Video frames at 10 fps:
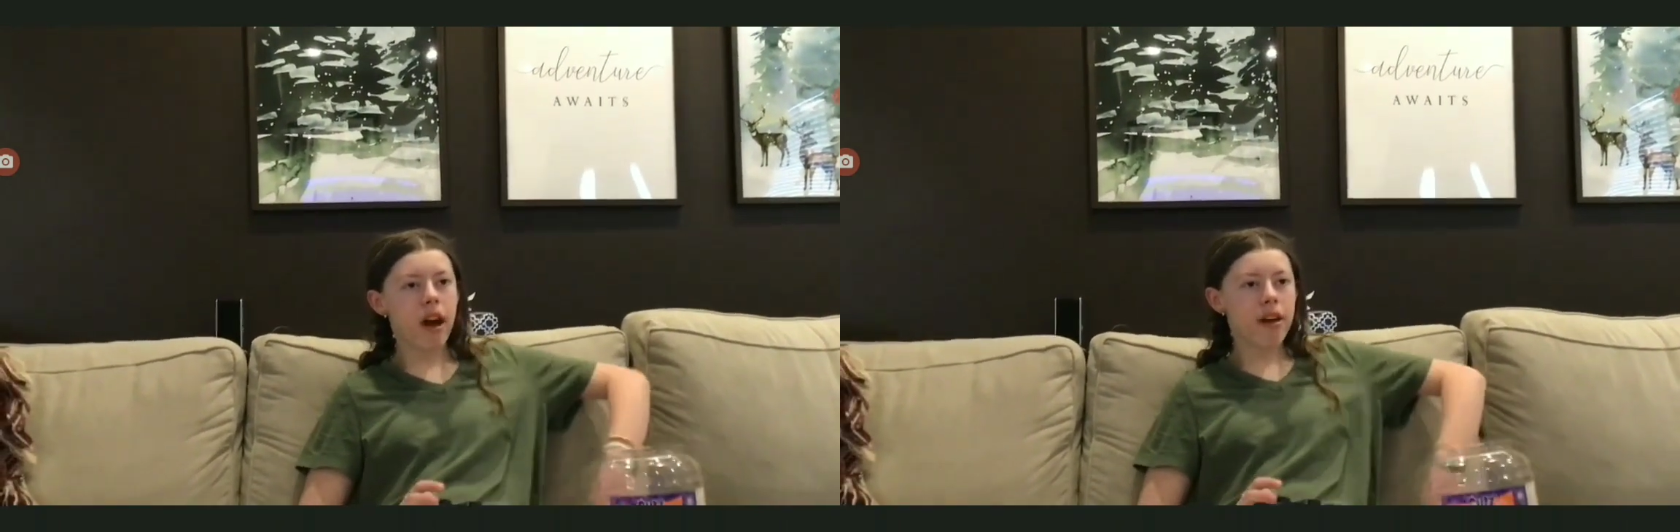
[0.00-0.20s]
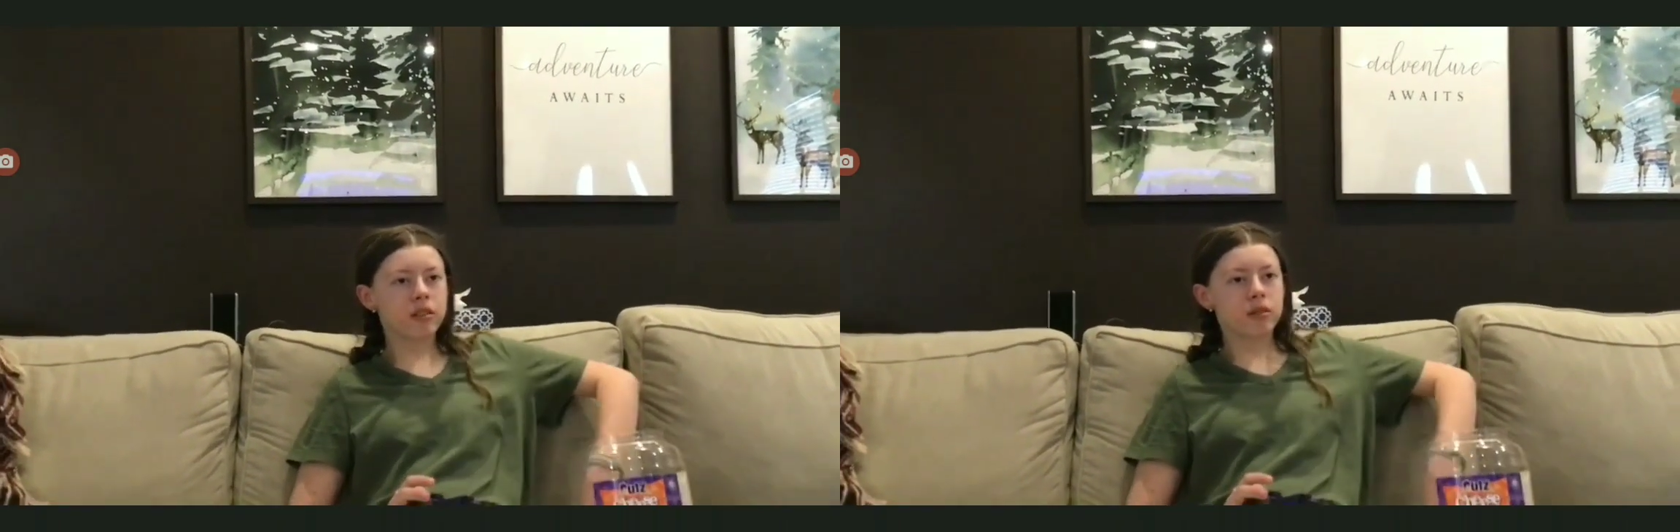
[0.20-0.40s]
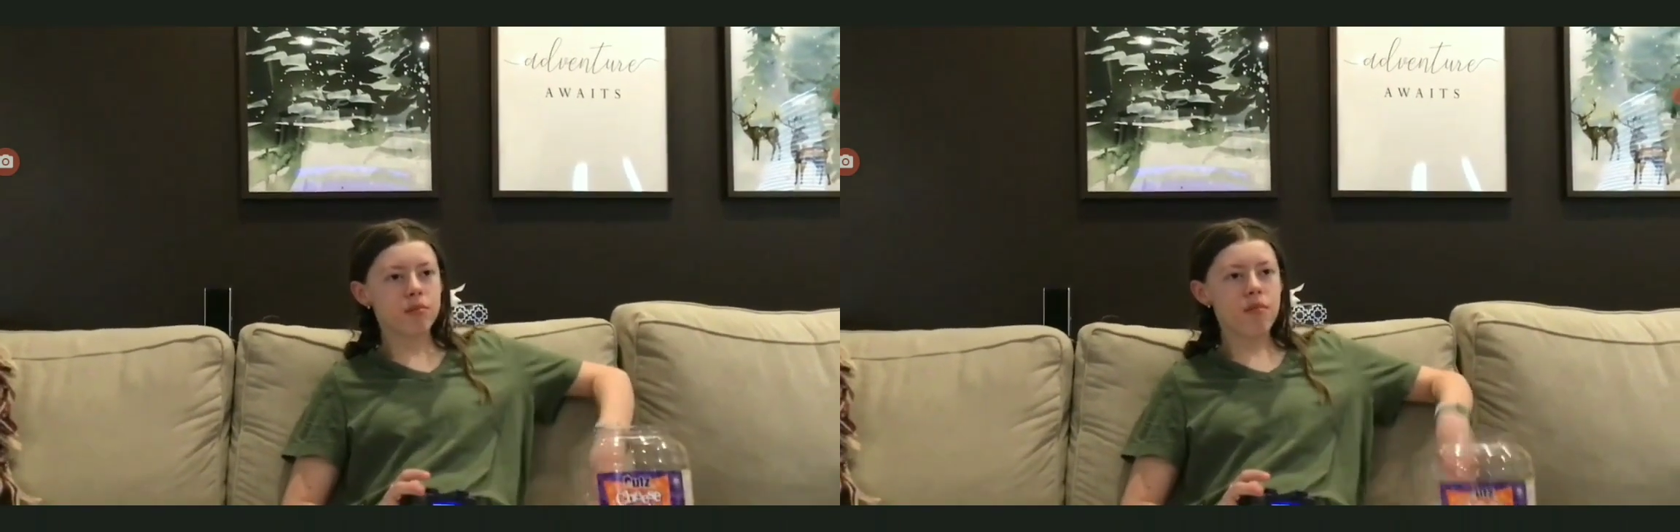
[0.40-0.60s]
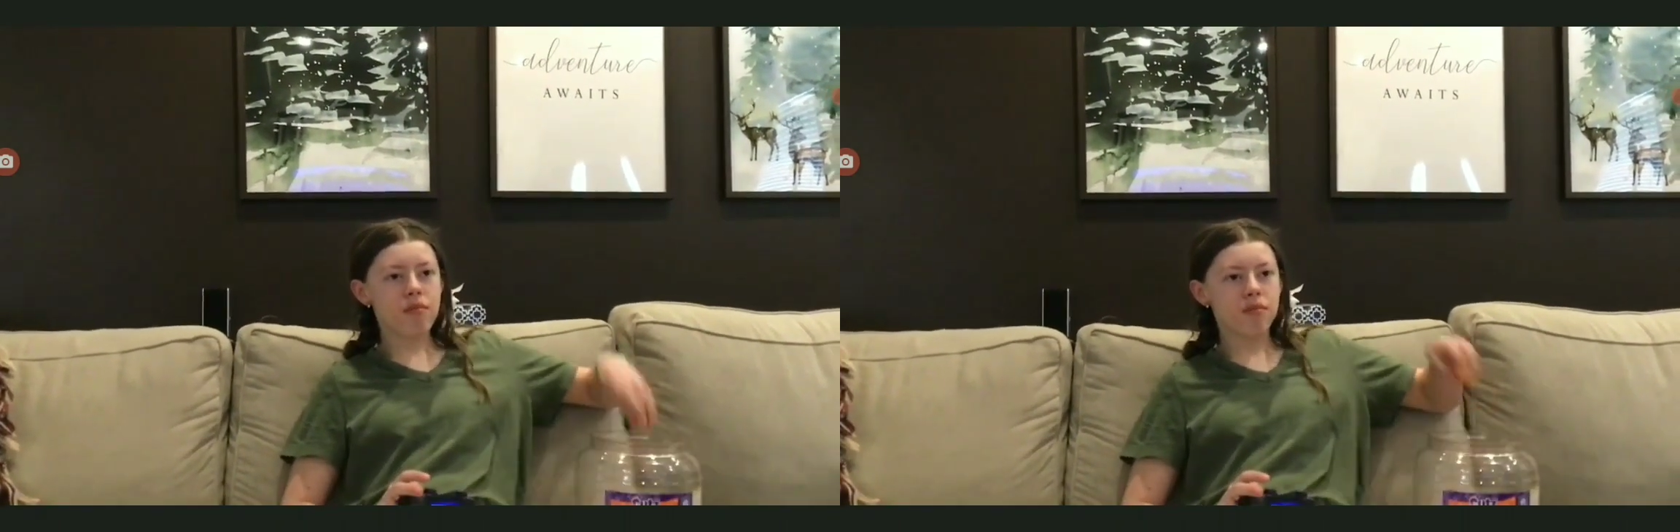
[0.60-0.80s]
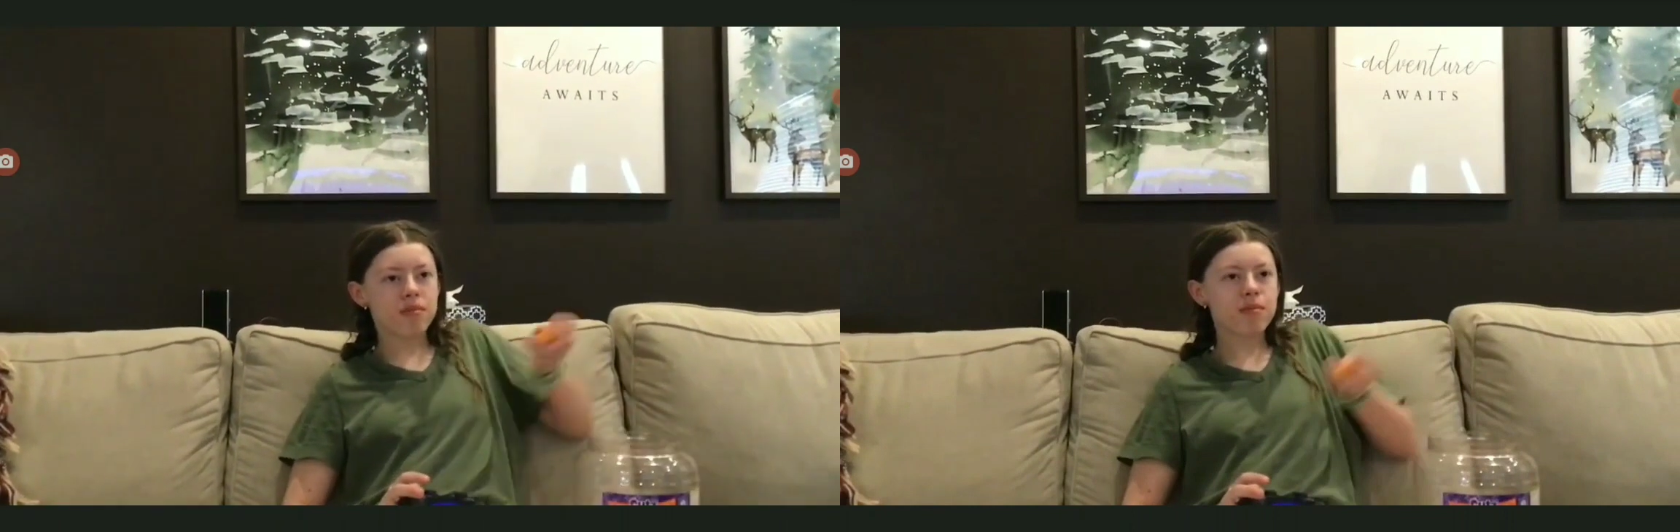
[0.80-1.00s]
Thankfully,
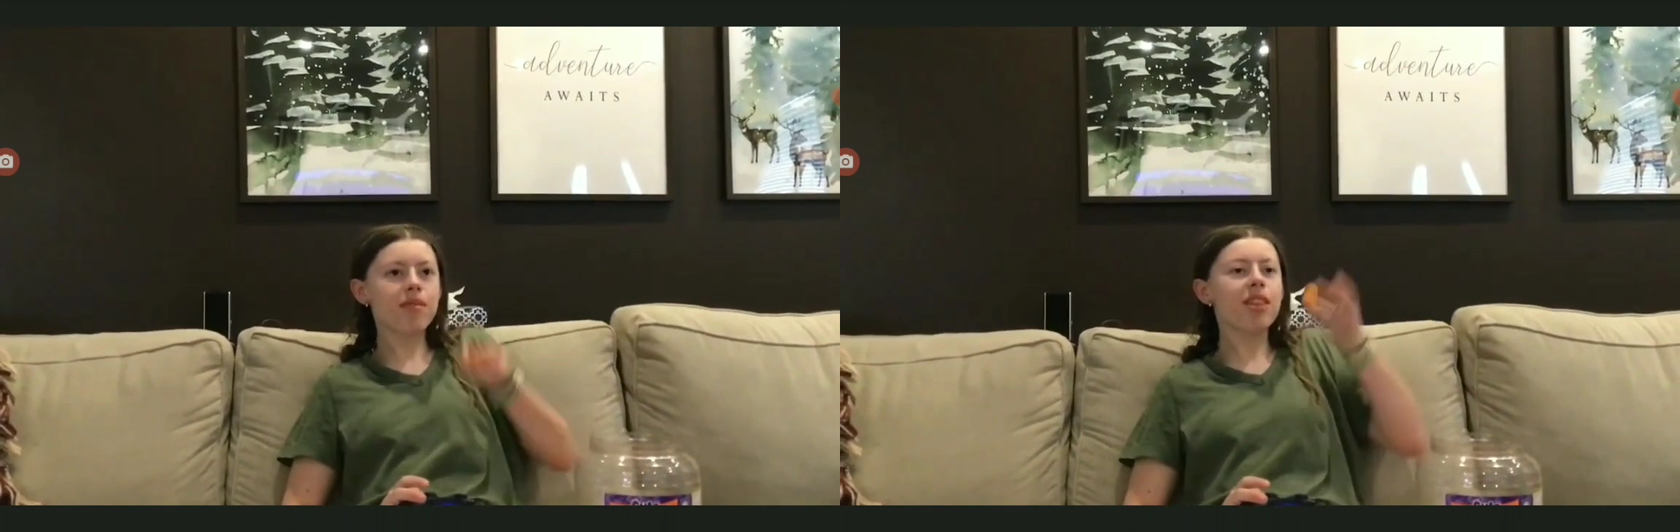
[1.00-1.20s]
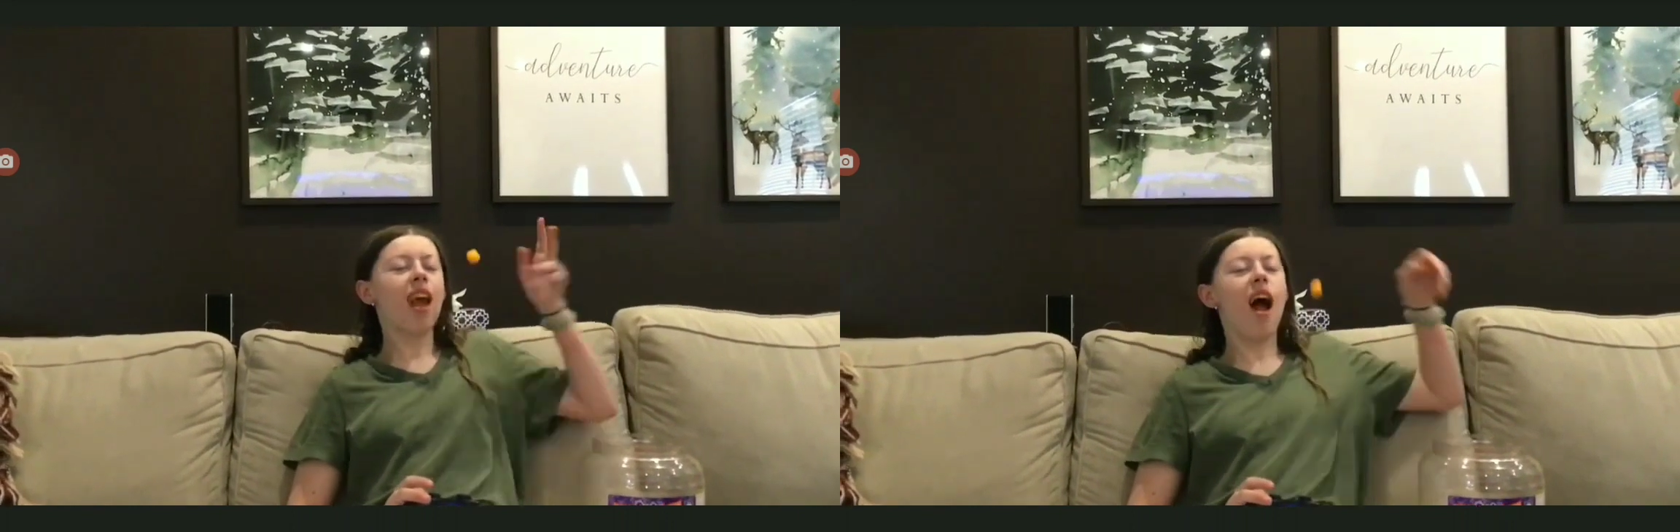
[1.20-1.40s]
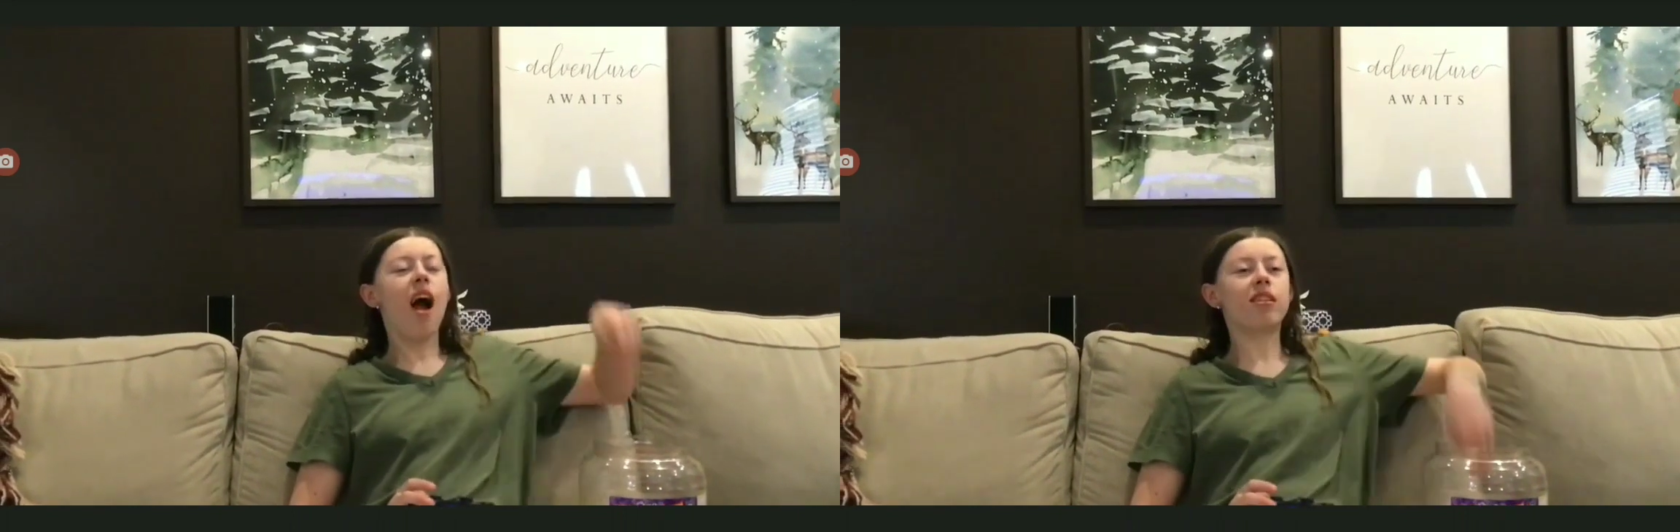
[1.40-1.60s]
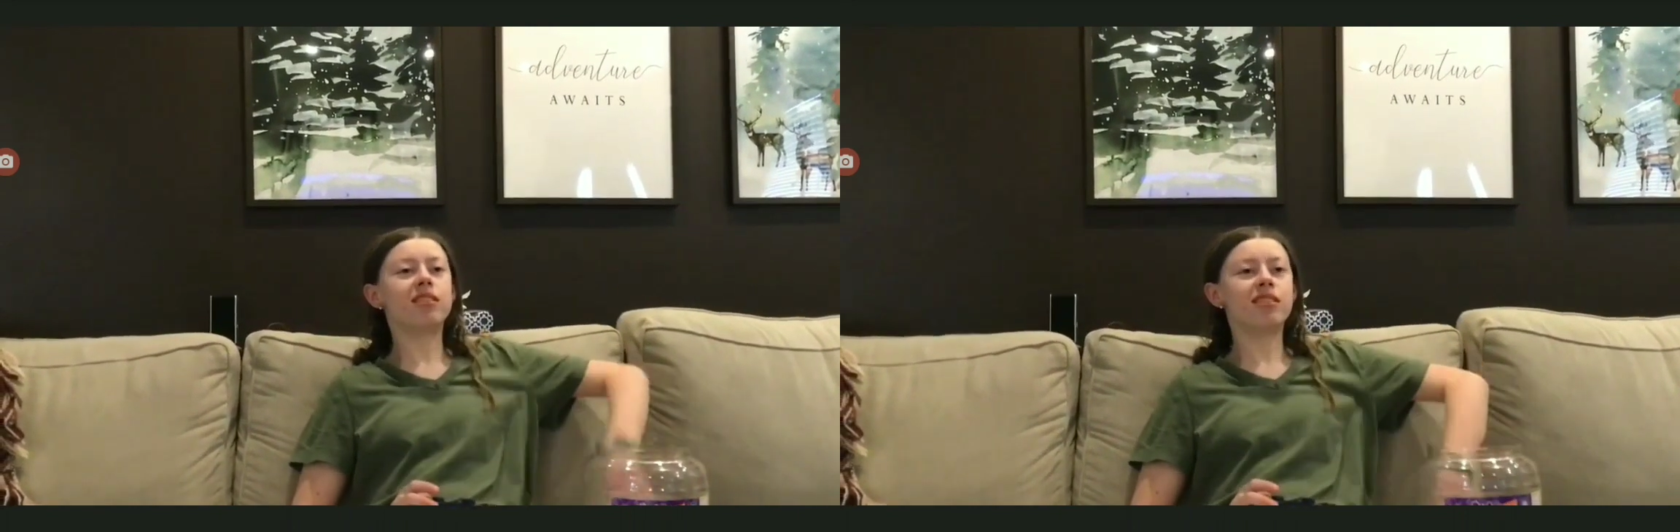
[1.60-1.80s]
Kahlm can also